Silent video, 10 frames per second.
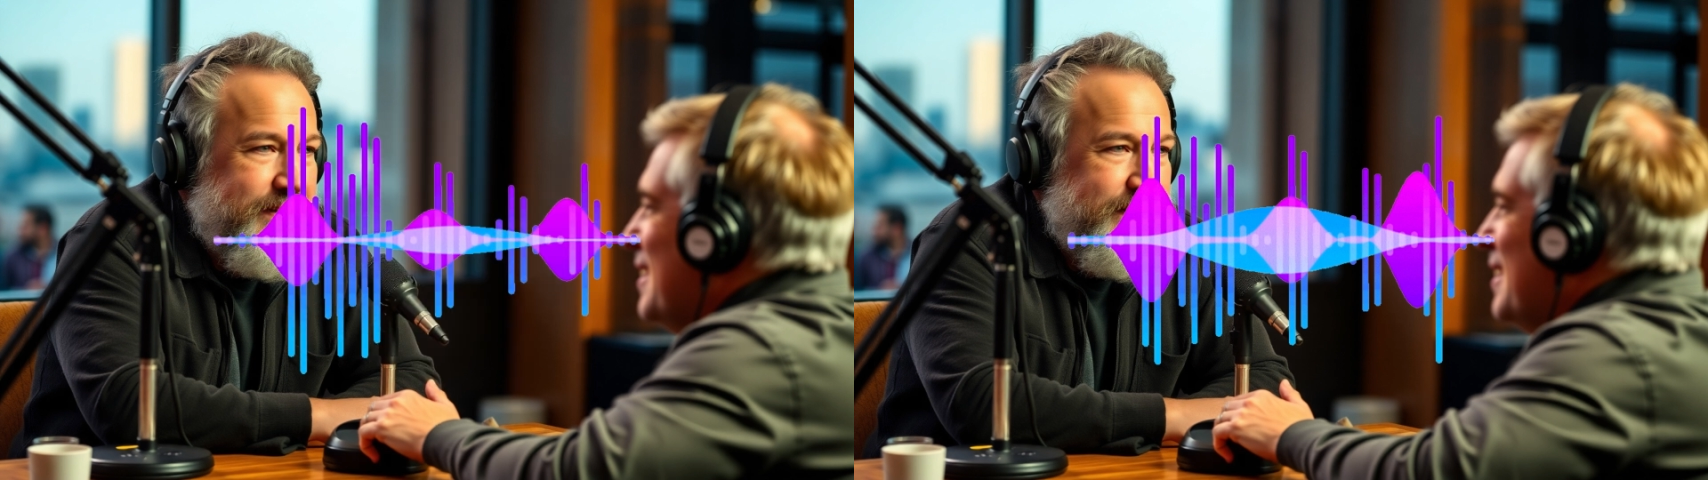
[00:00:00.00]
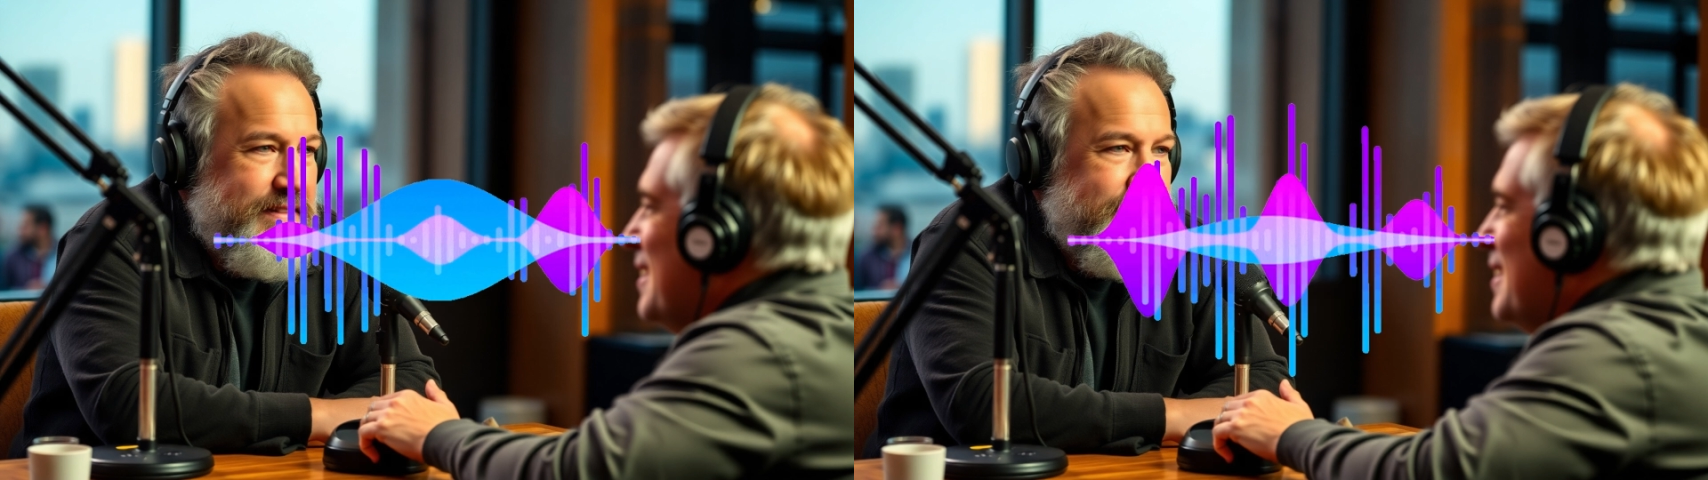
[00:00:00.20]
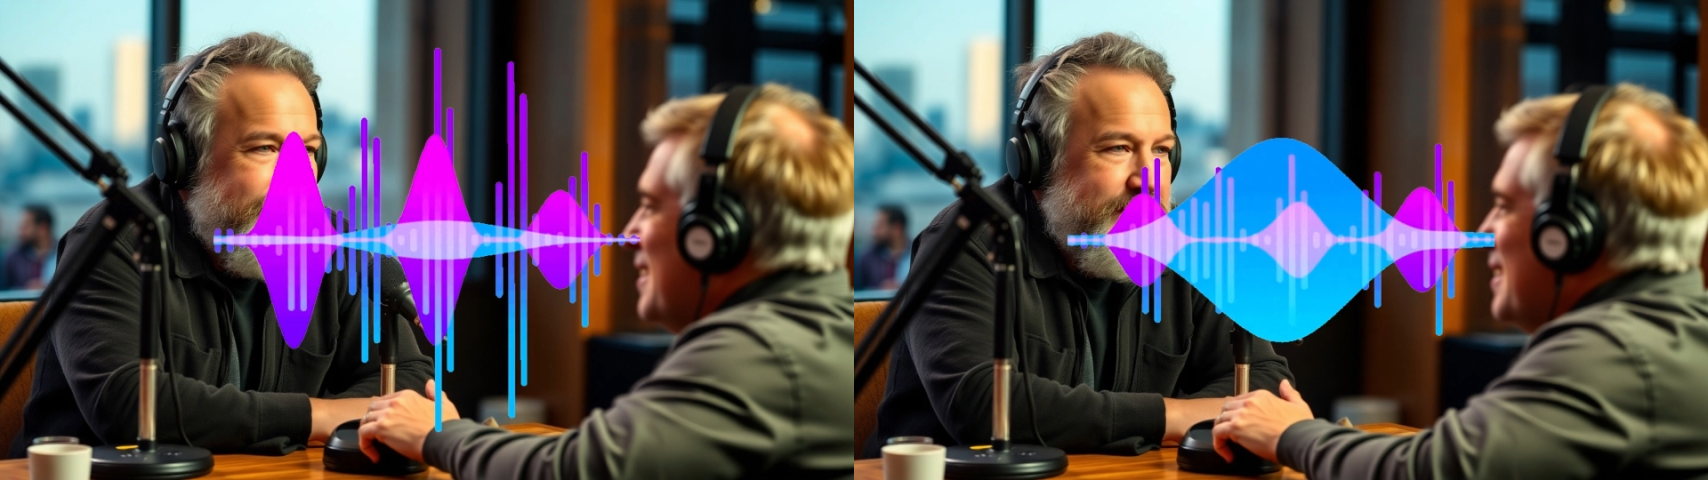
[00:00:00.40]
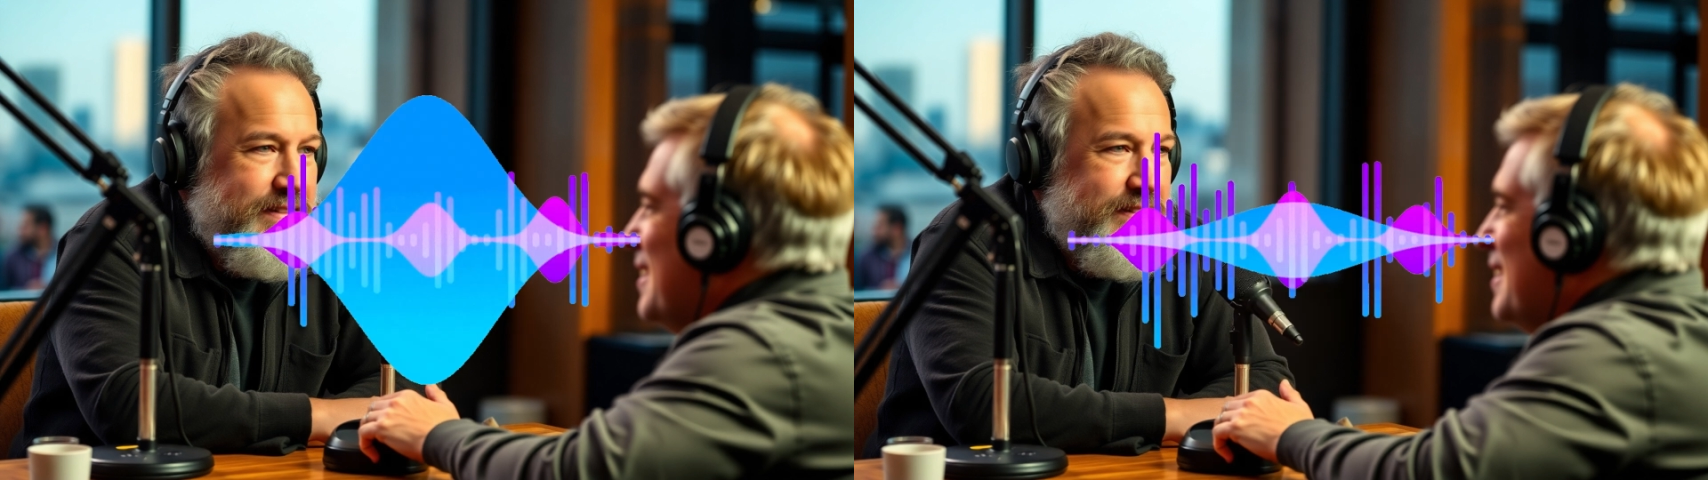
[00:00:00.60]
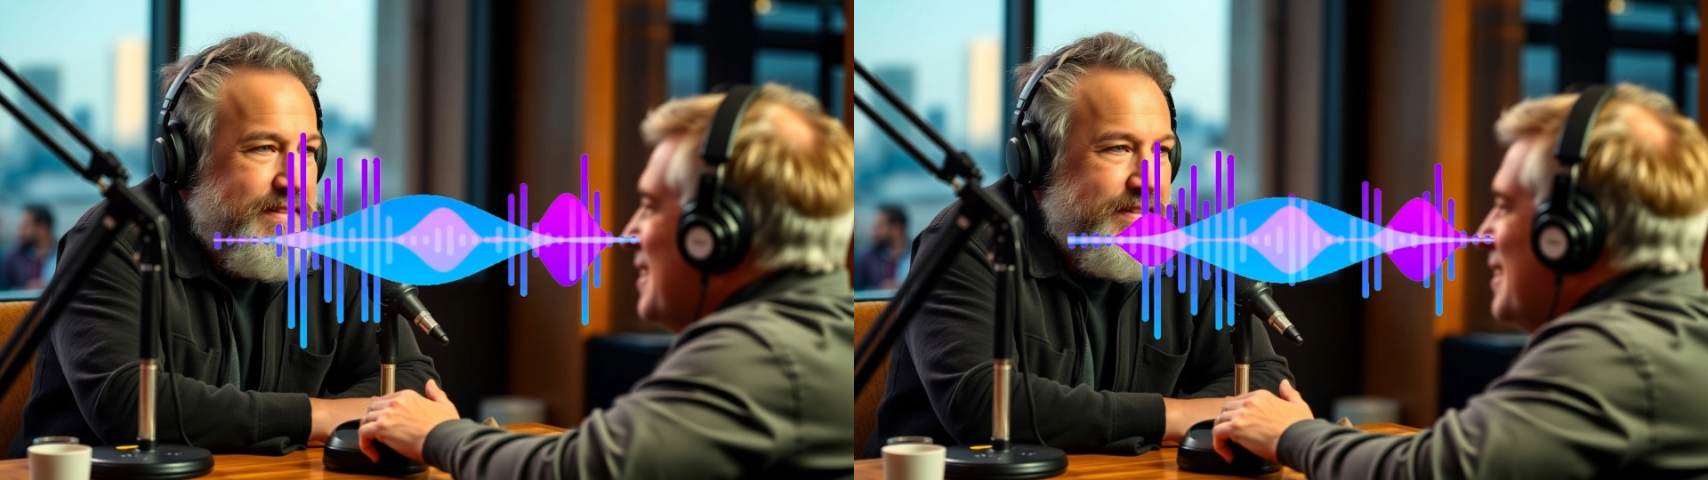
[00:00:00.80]
that's when
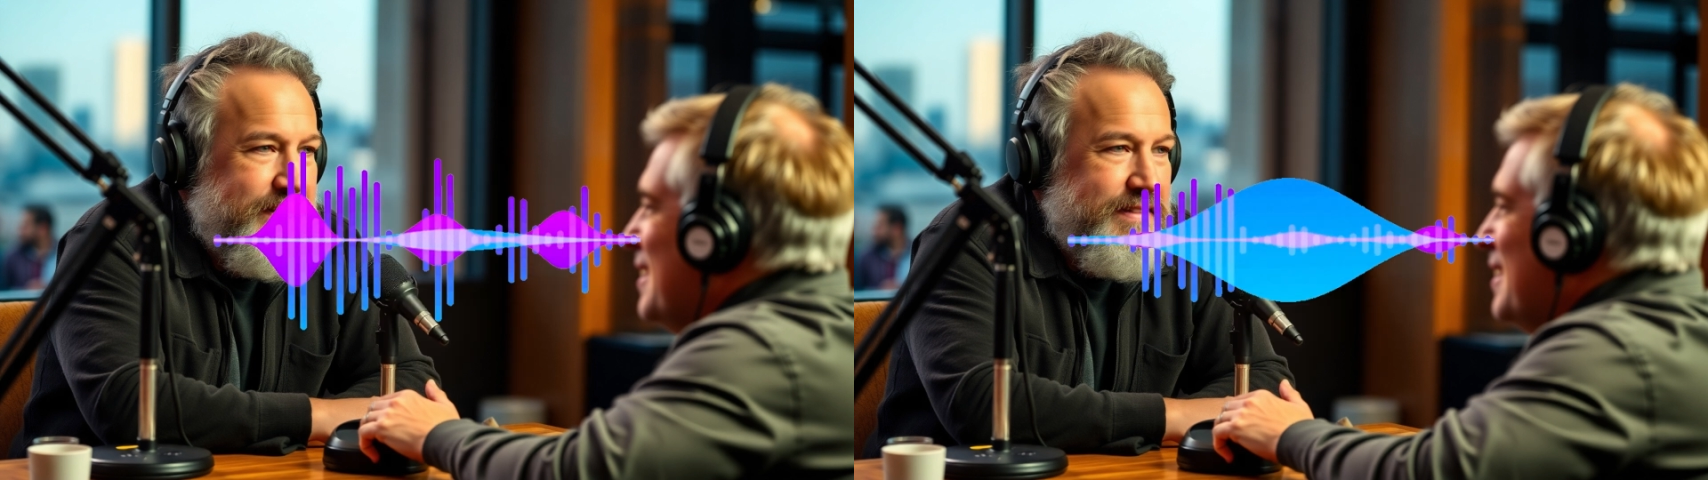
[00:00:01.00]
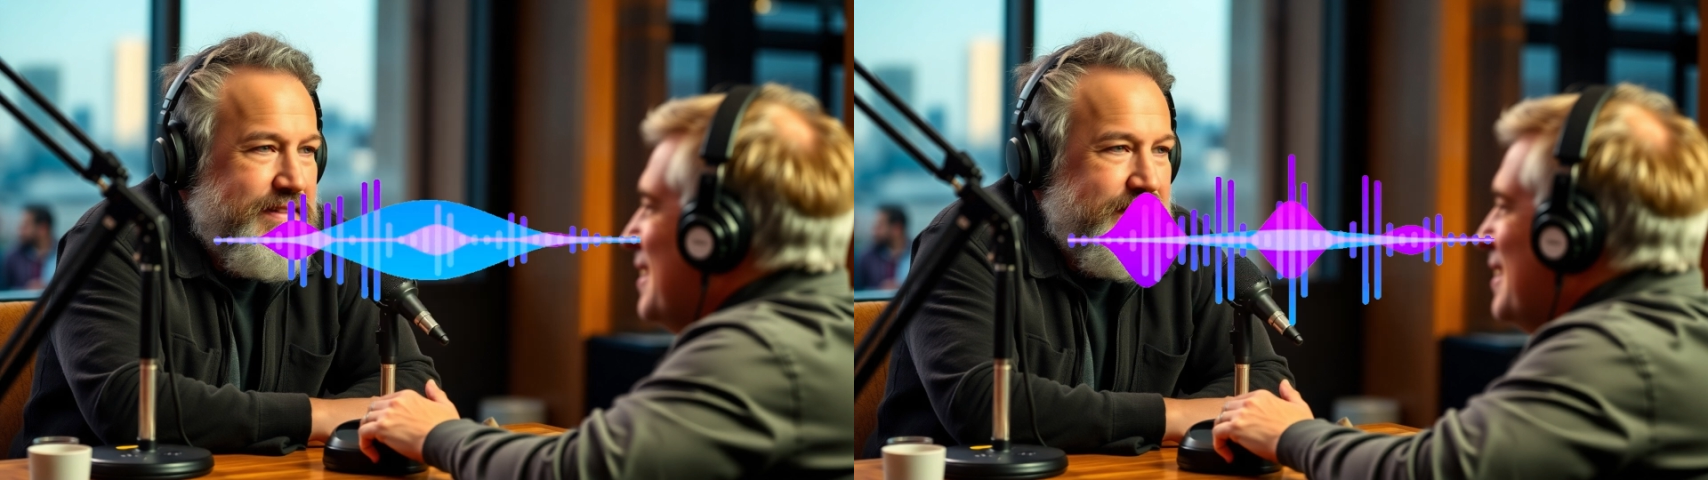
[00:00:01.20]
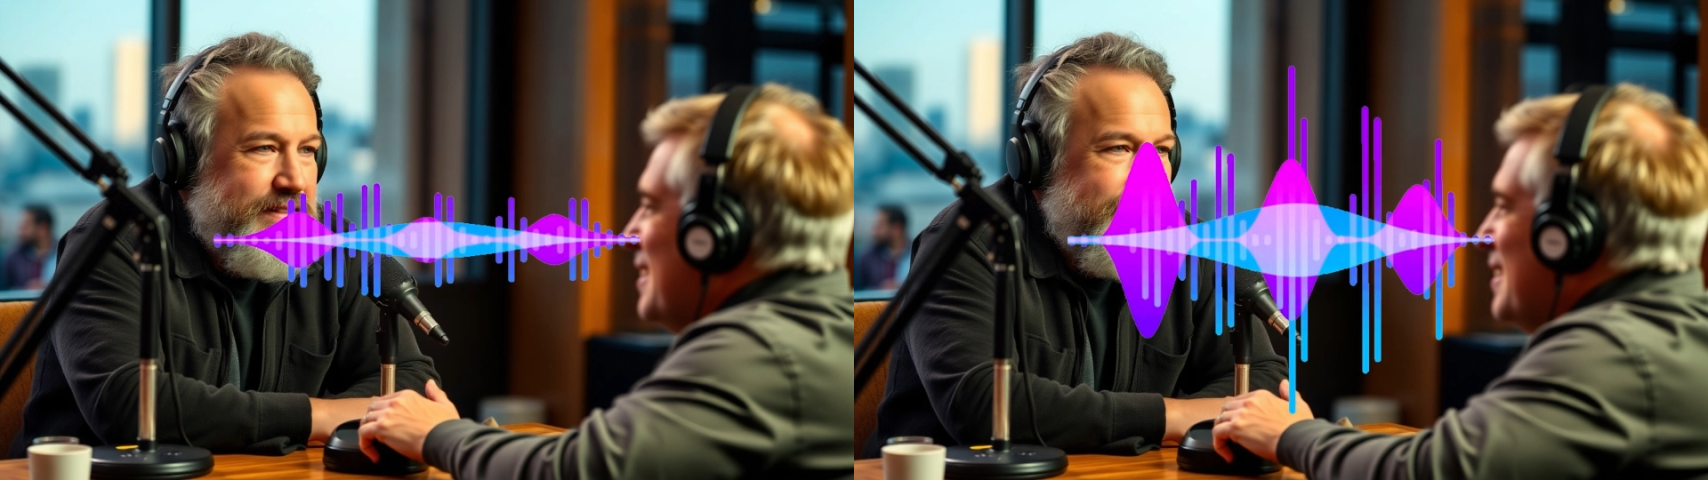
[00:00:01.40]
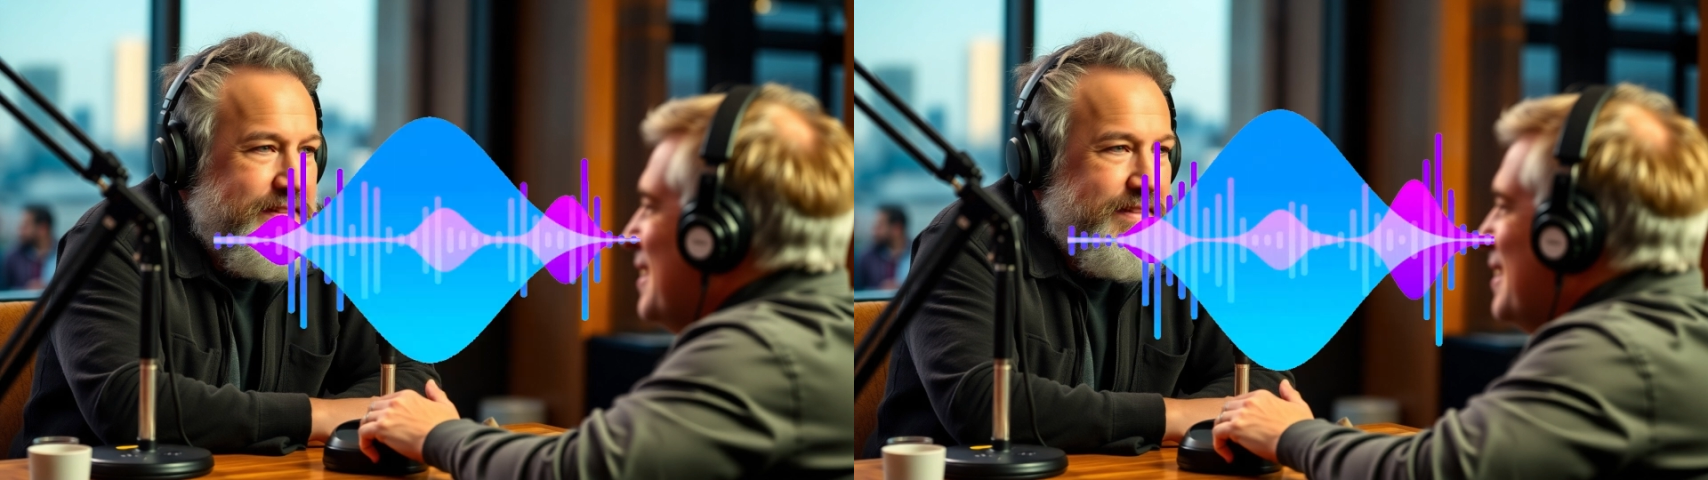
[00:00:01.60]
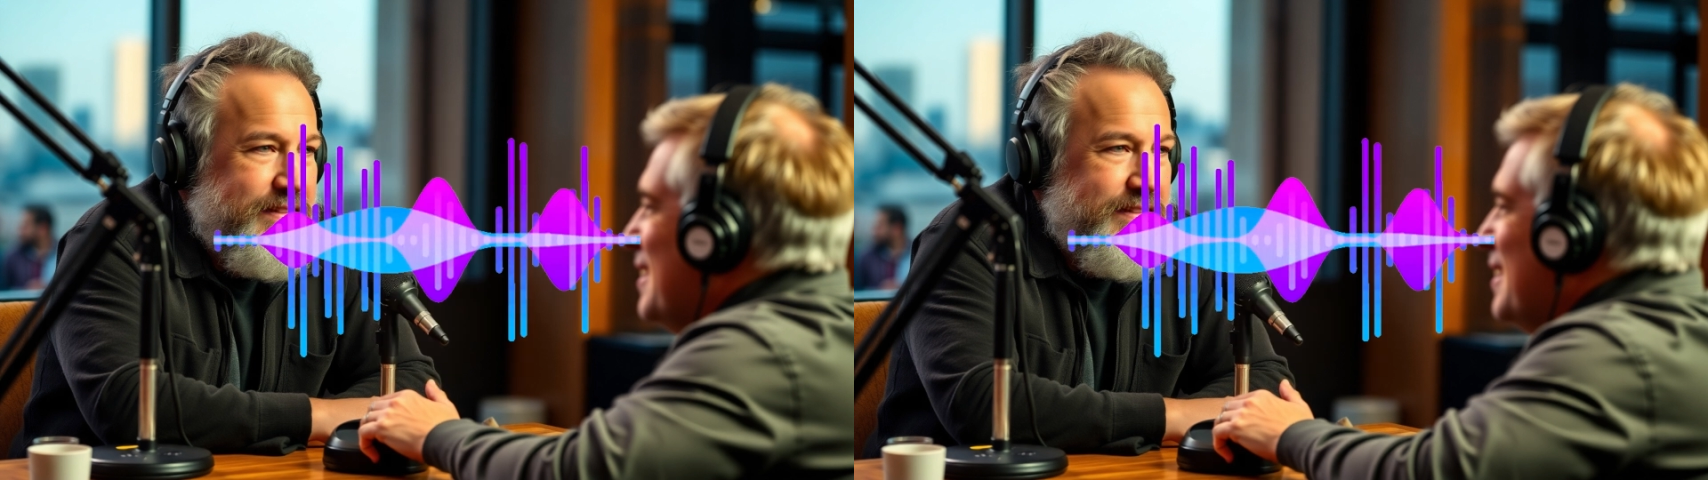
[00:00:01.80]
you start to like